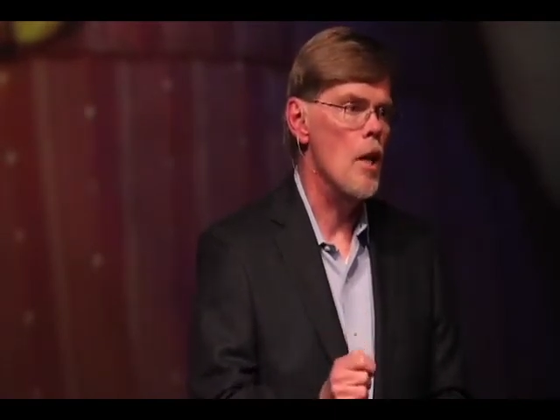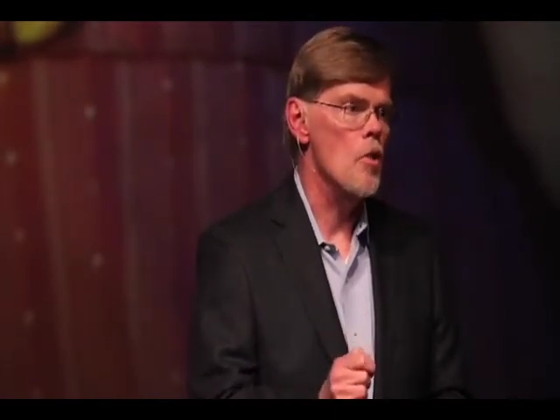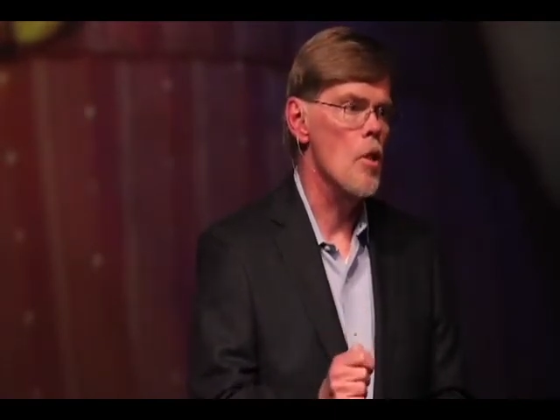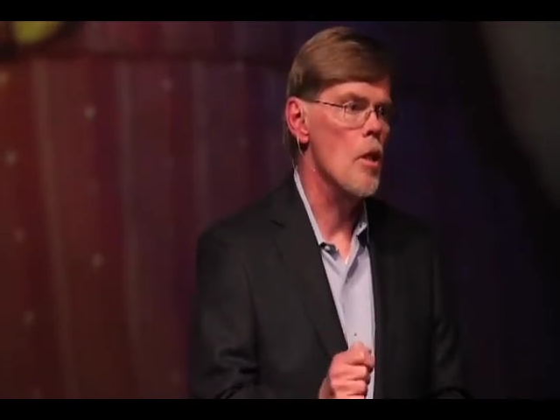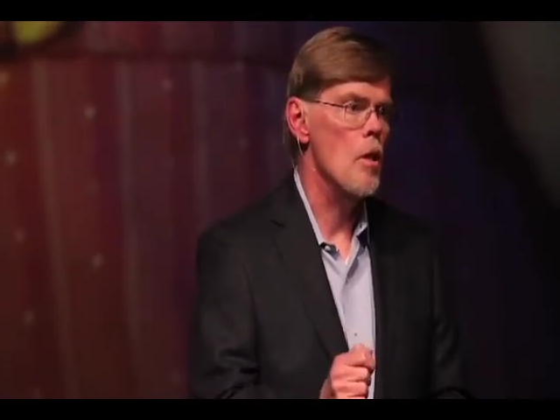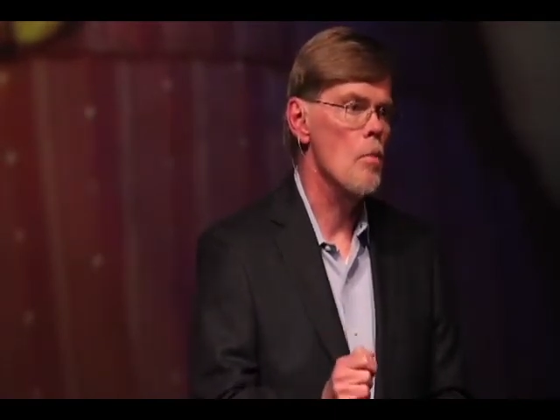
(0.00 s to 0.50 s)

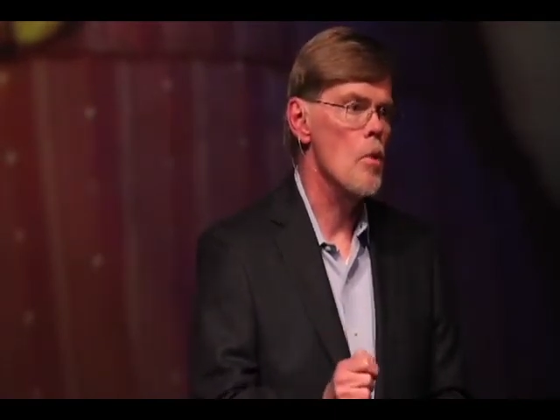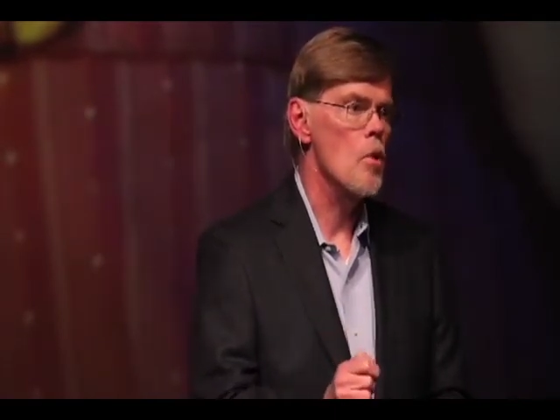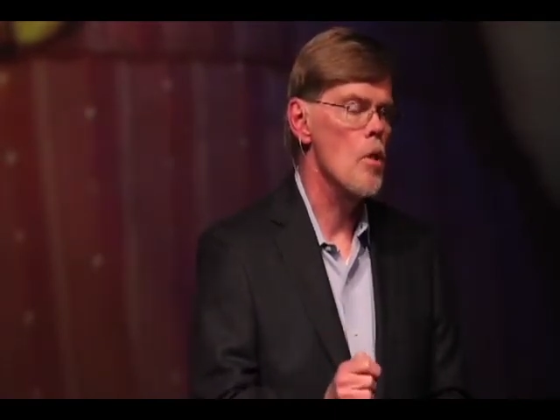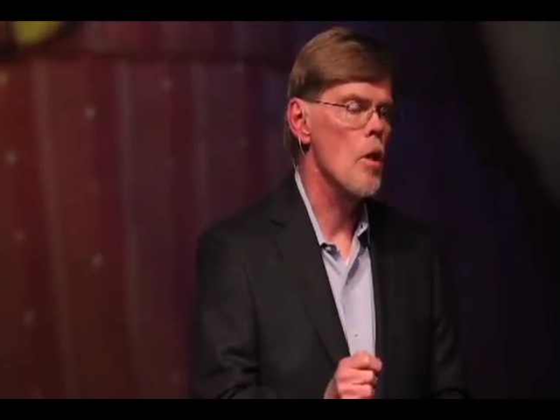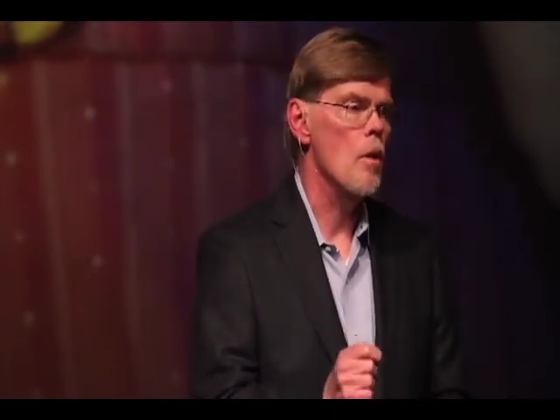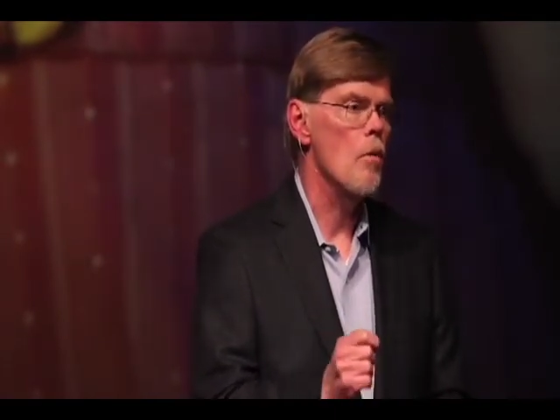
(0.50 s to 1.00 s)

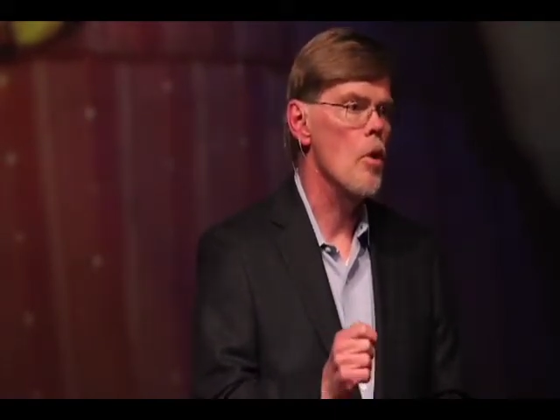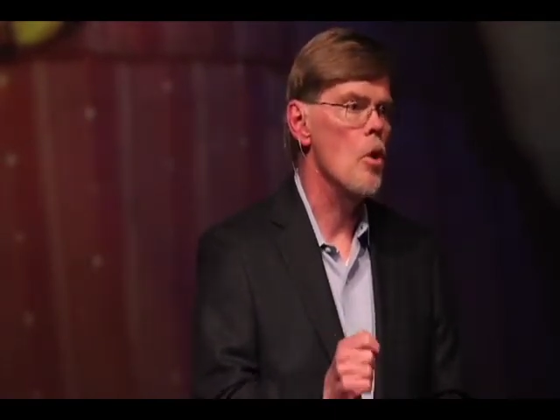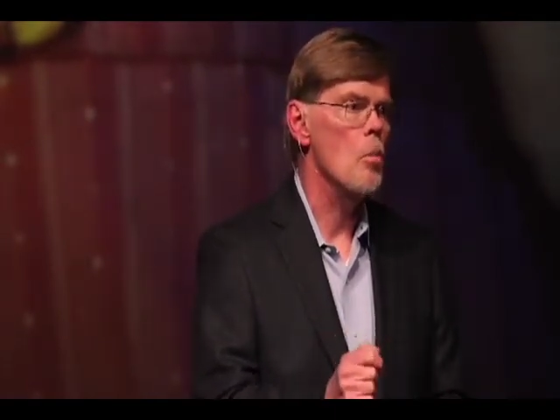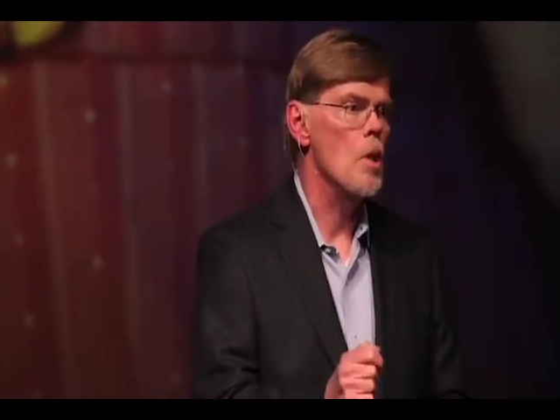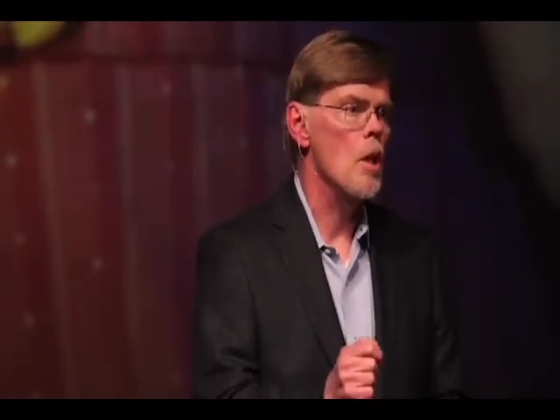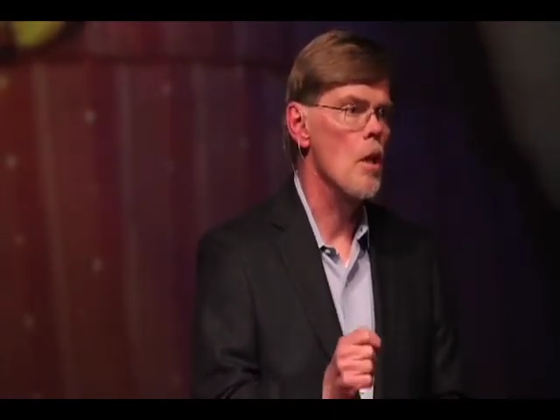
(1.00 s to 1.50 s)
axioms of
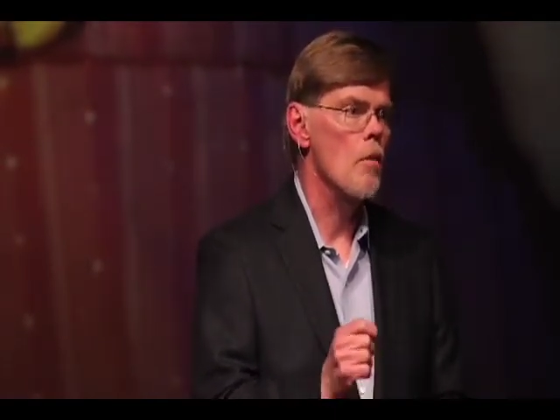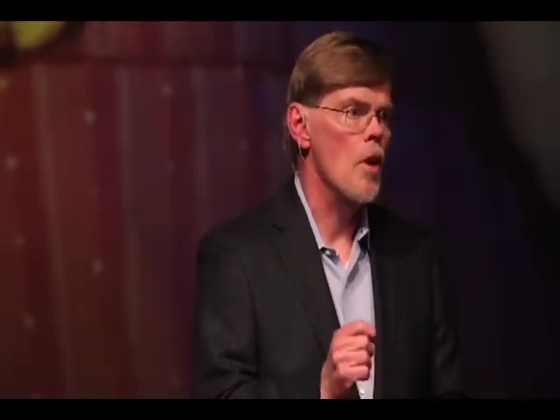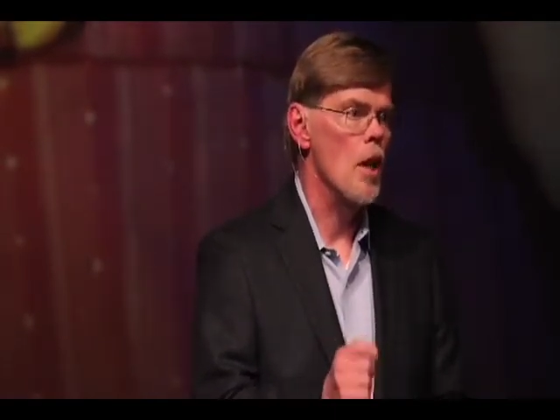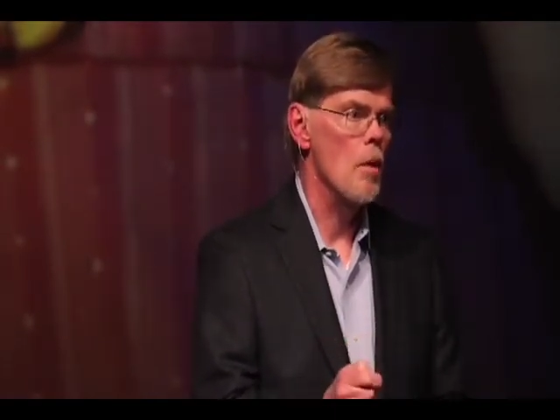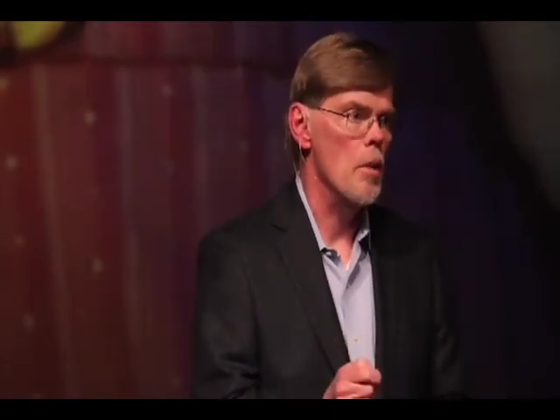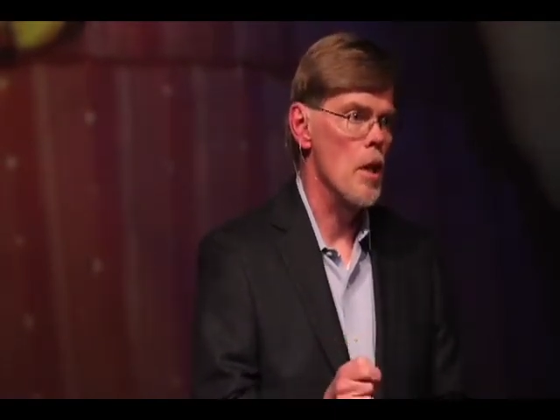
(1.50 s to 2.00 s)
human
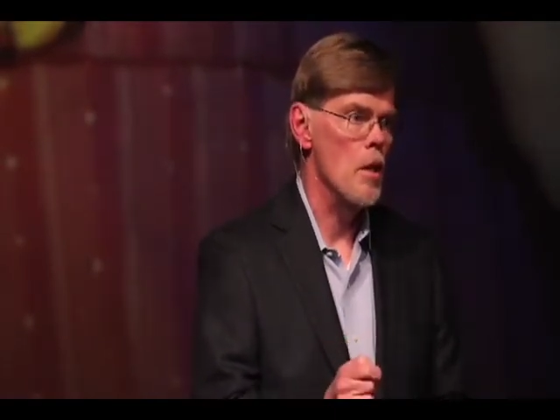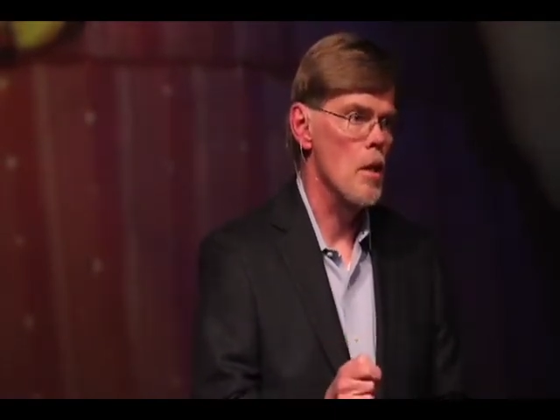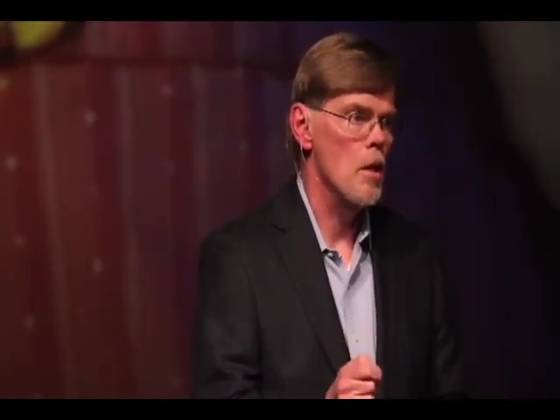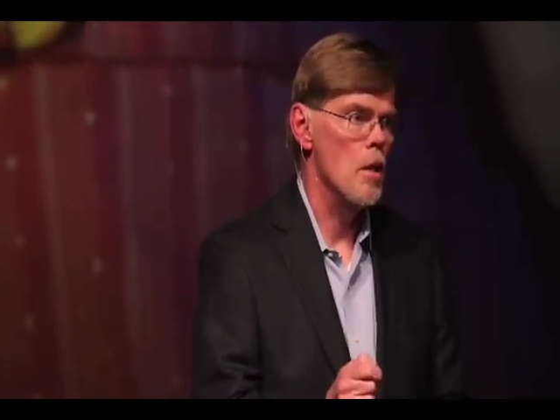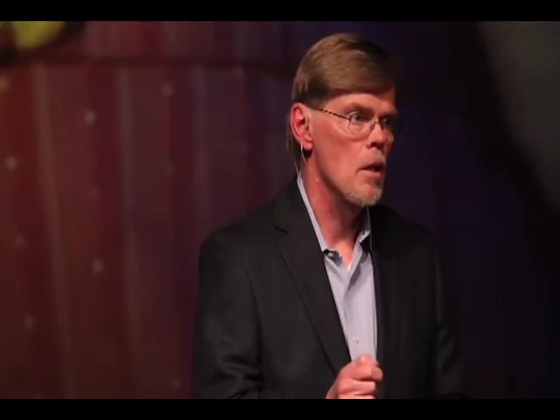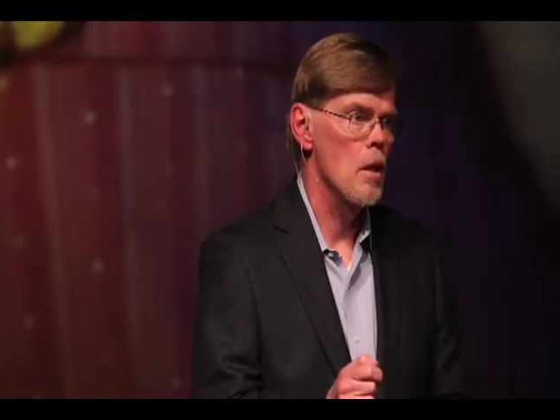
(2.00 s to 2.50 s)
development,